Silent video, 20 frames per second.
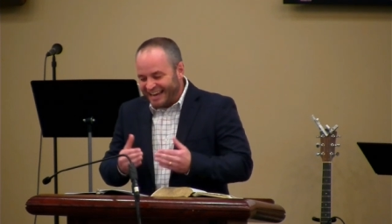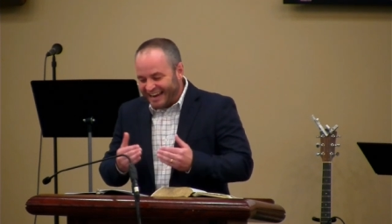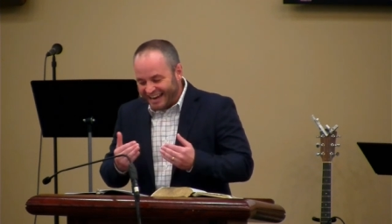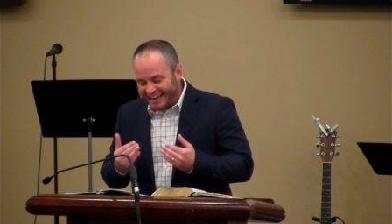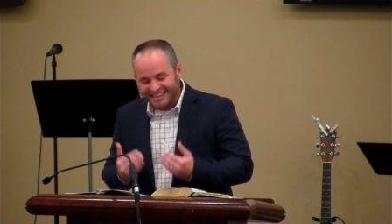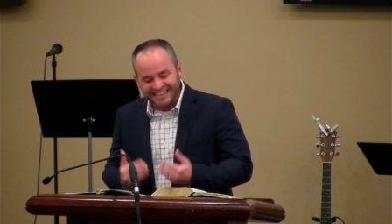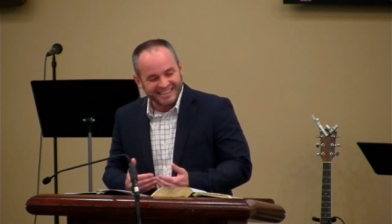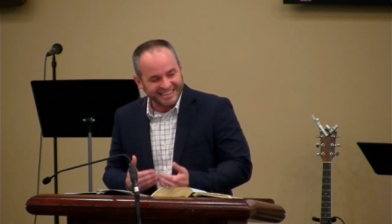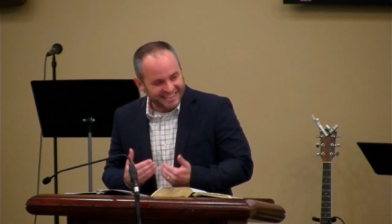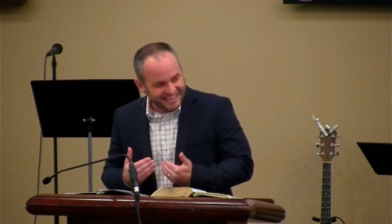
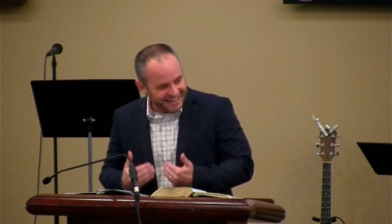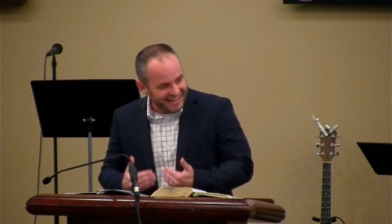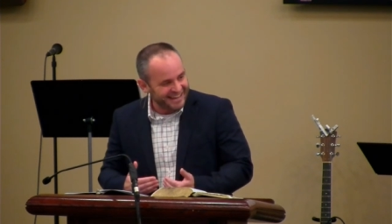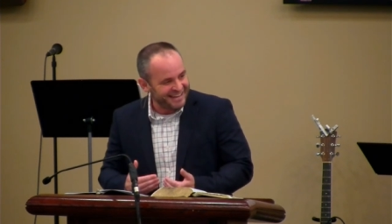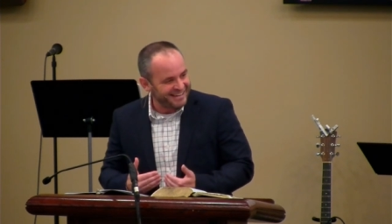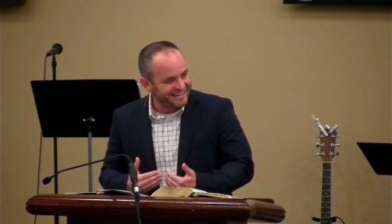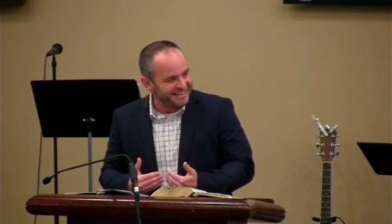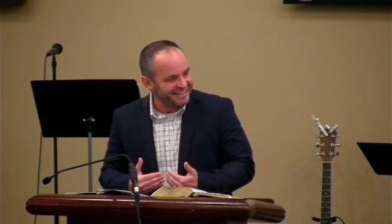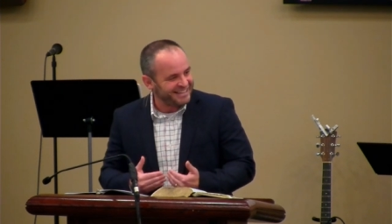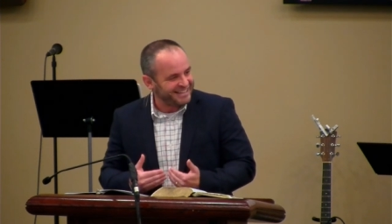and
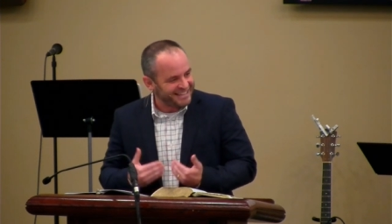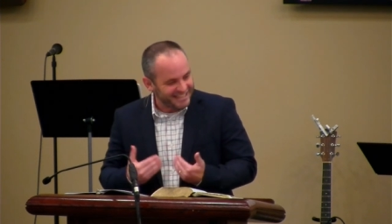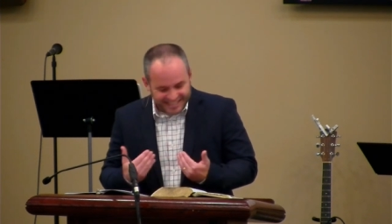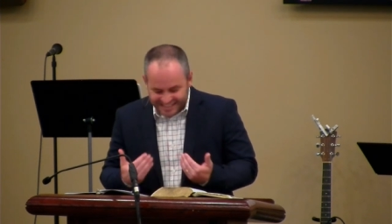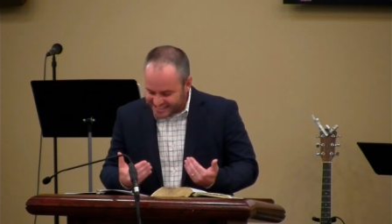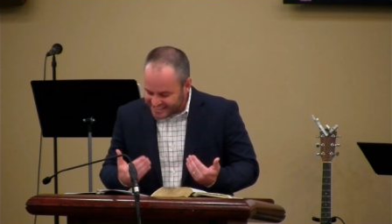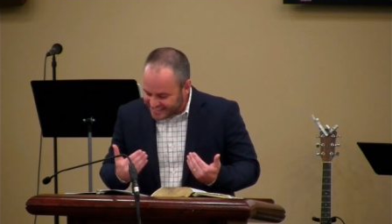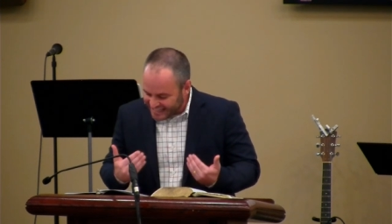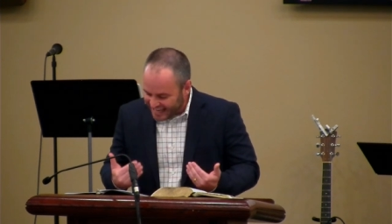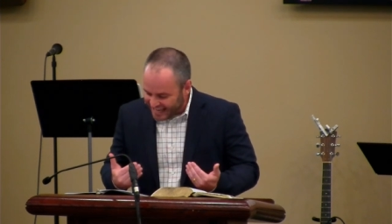then he
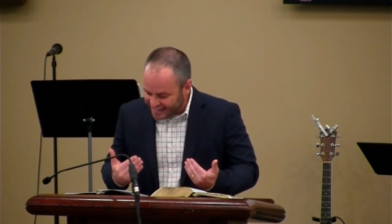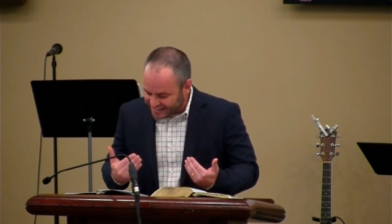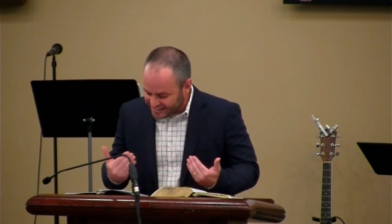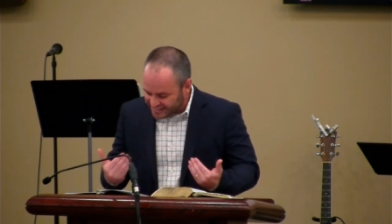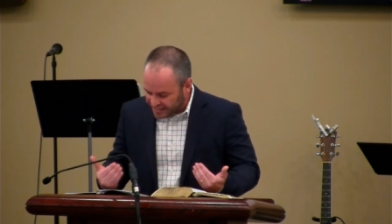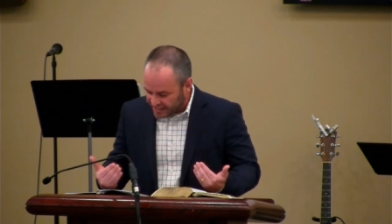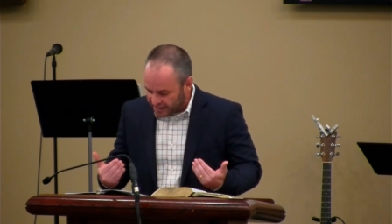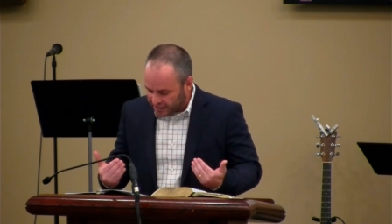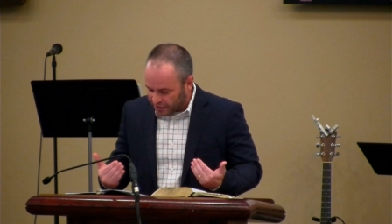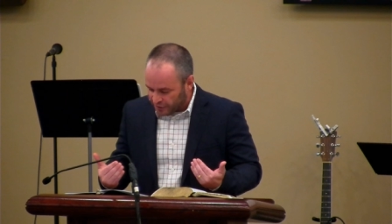sat
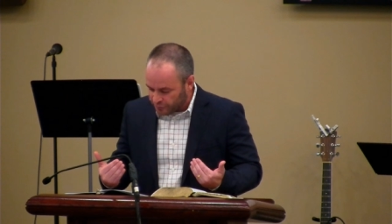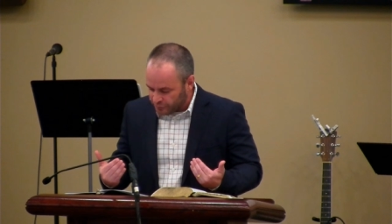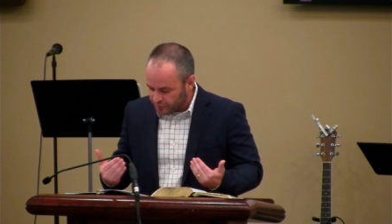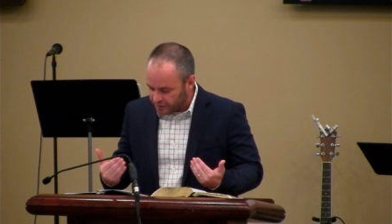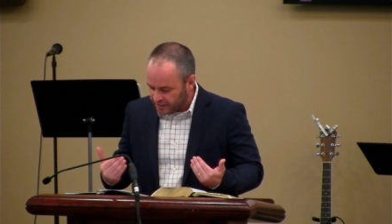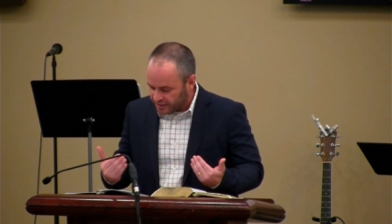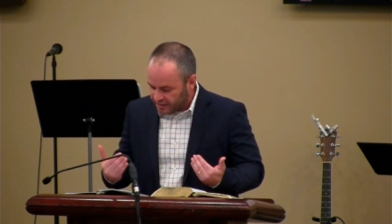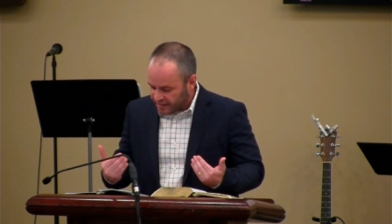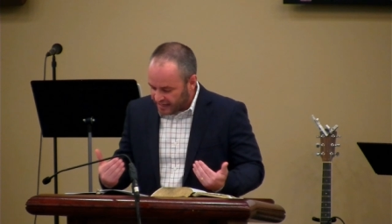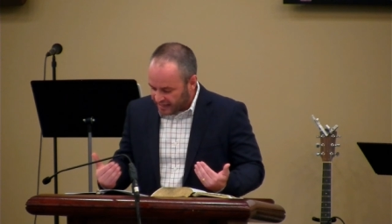
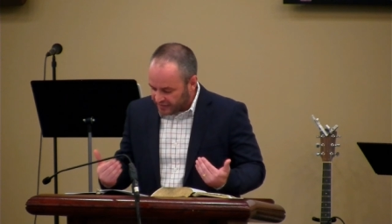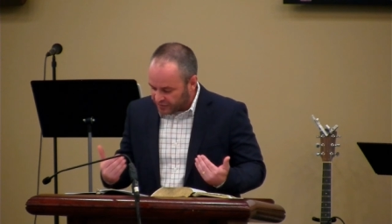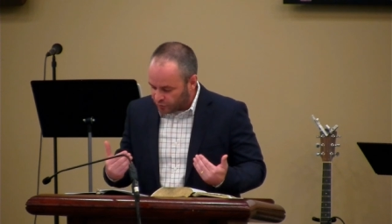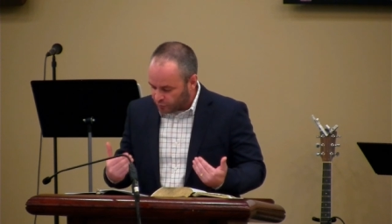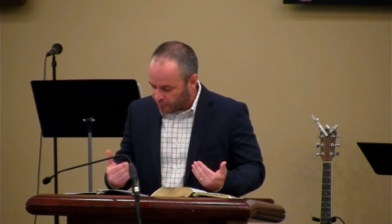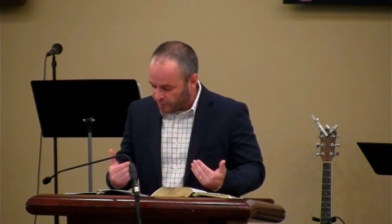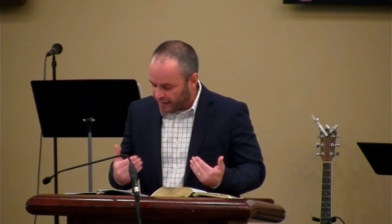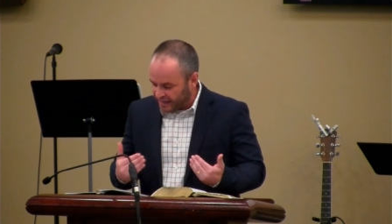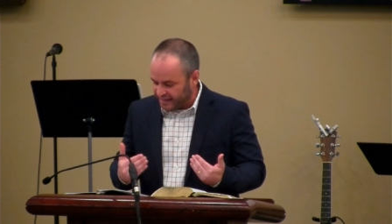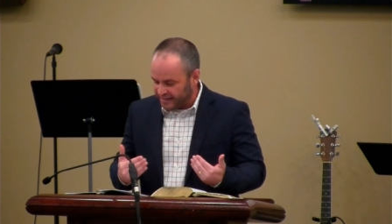down at the
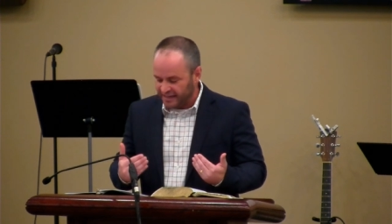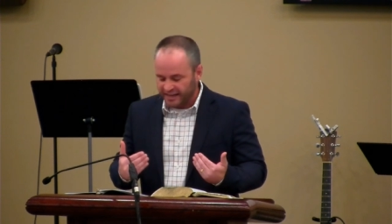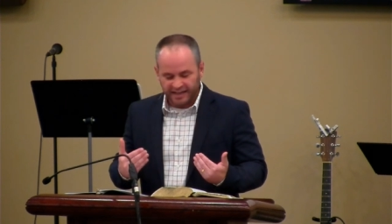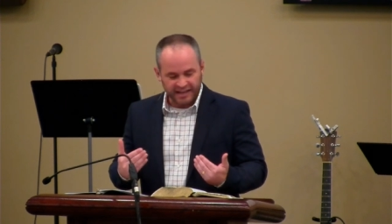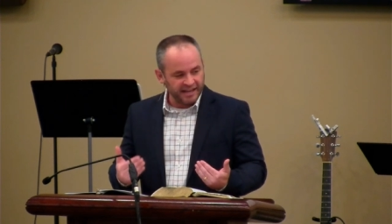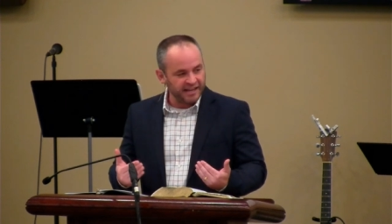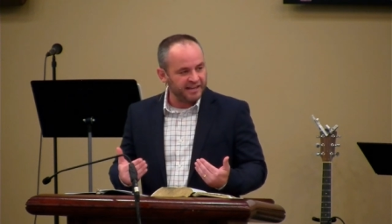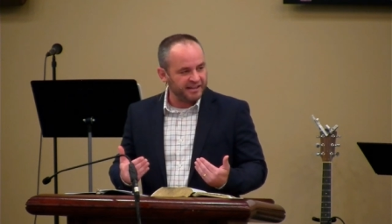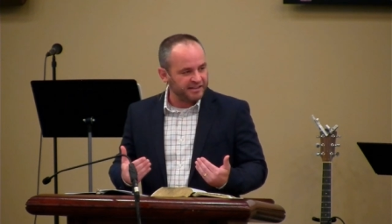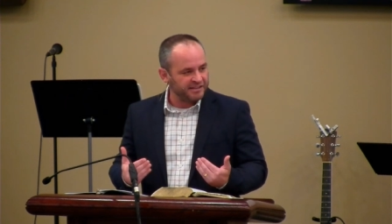right
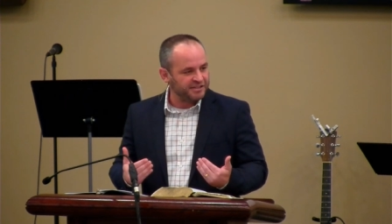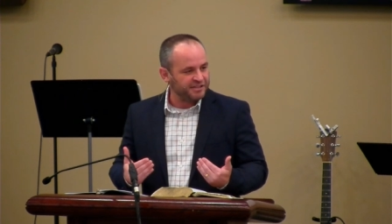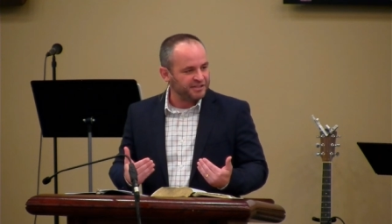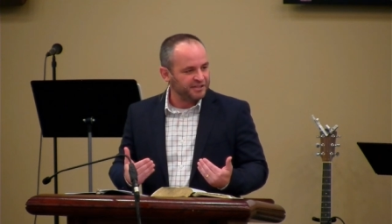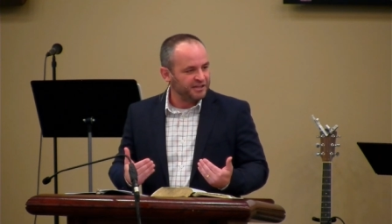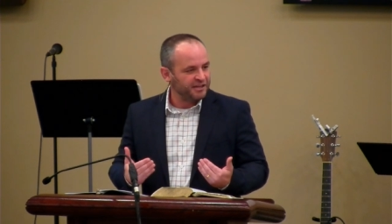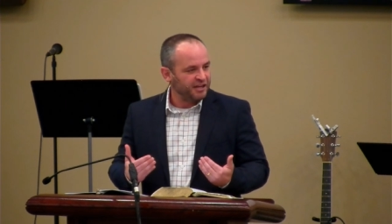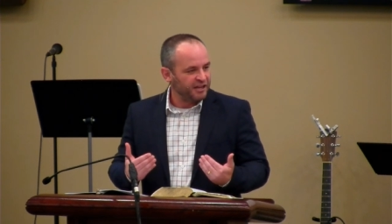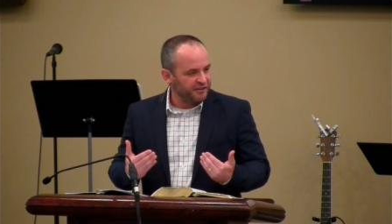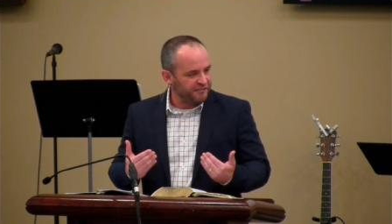hand
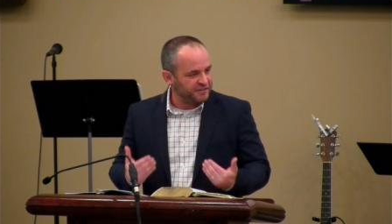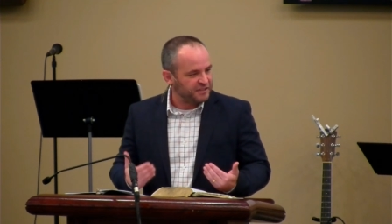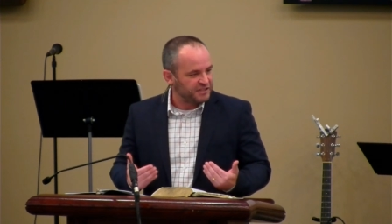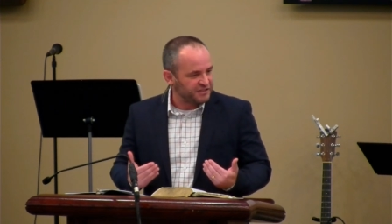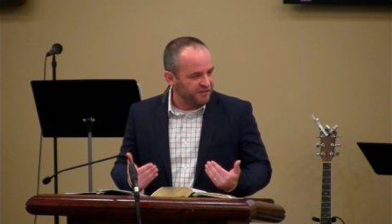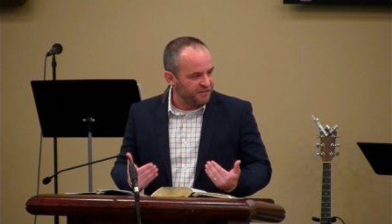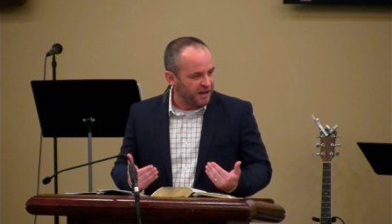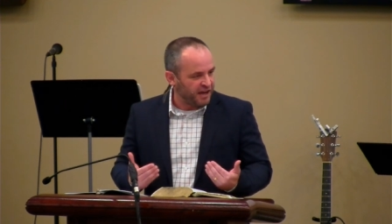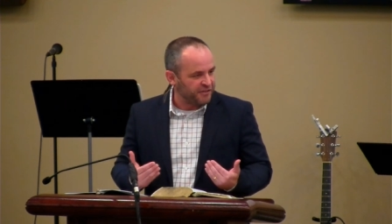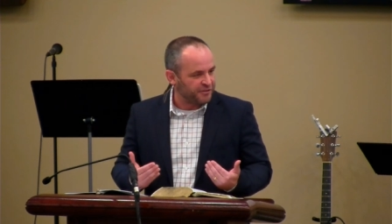of
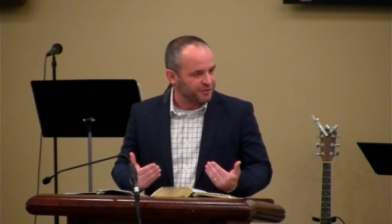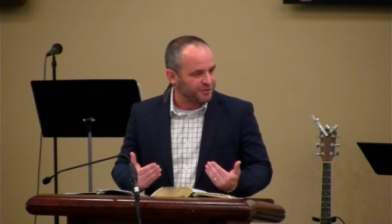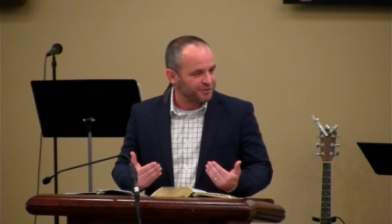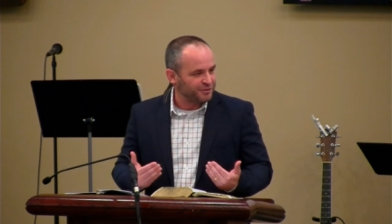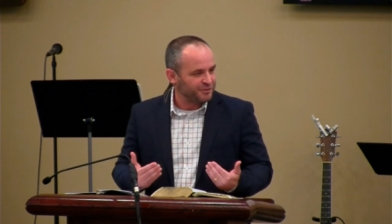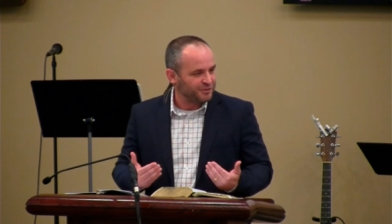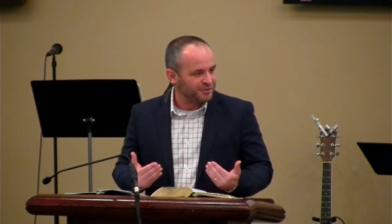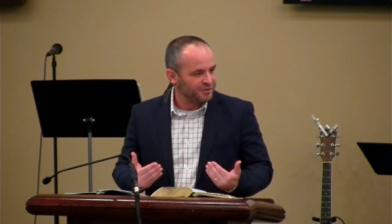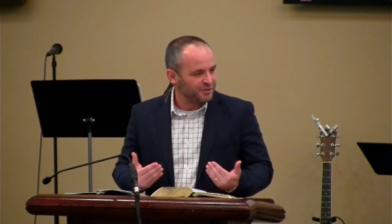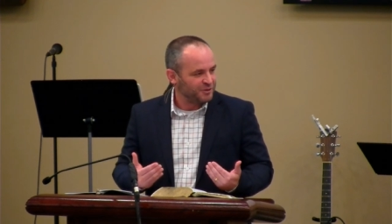his Father.
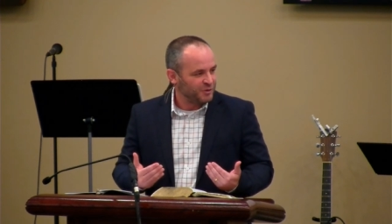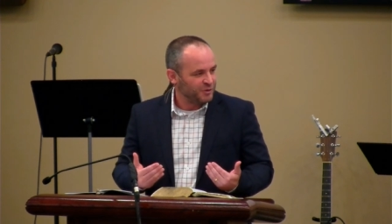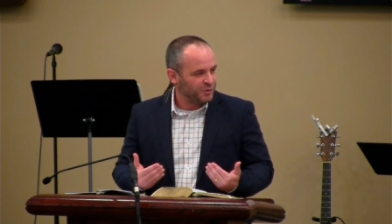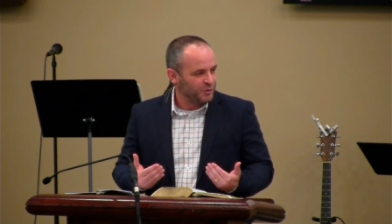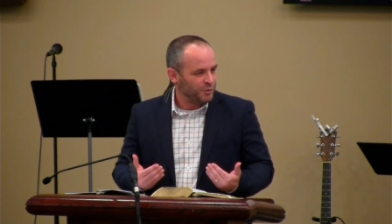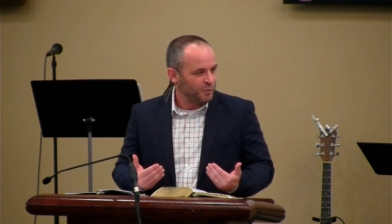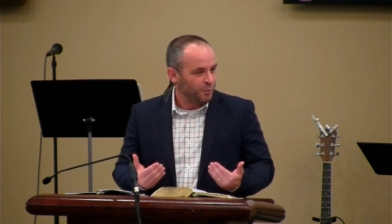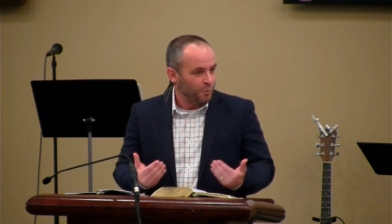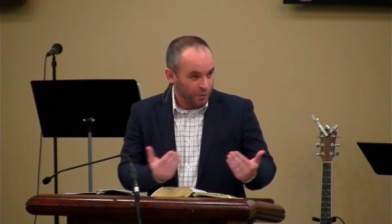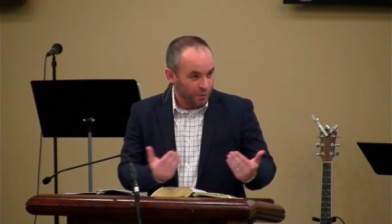
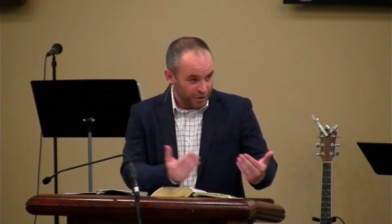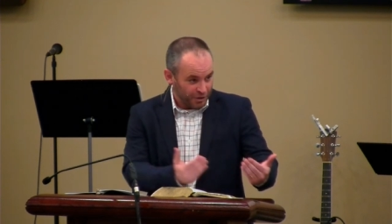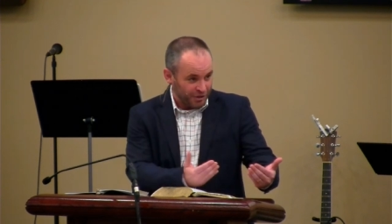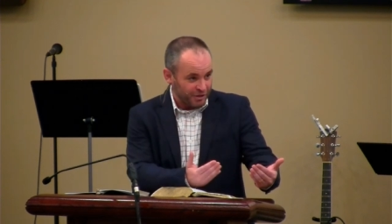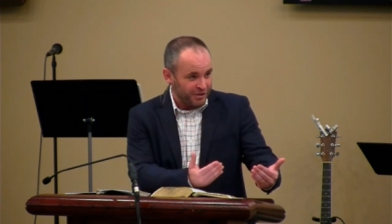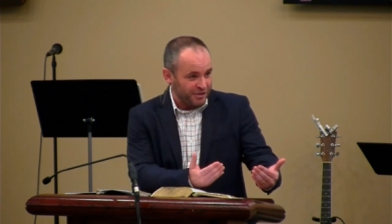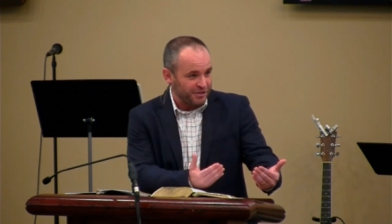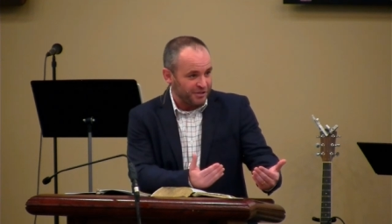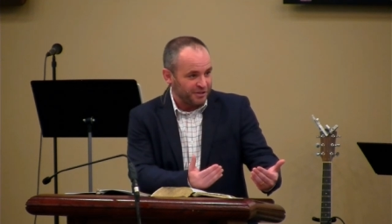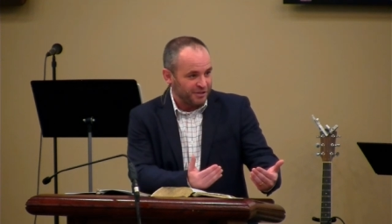
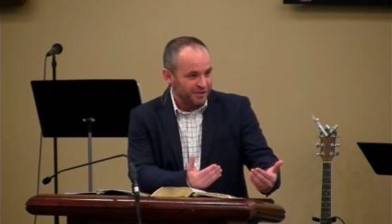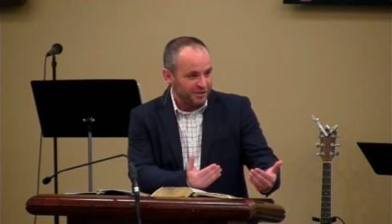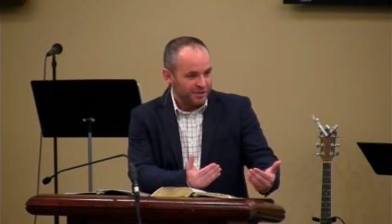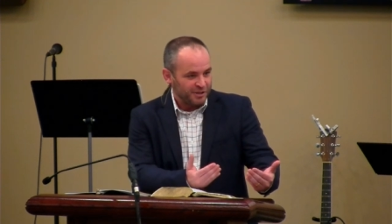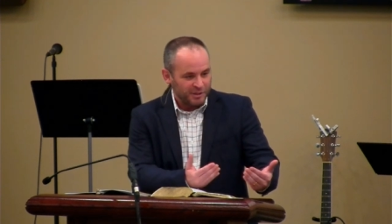Work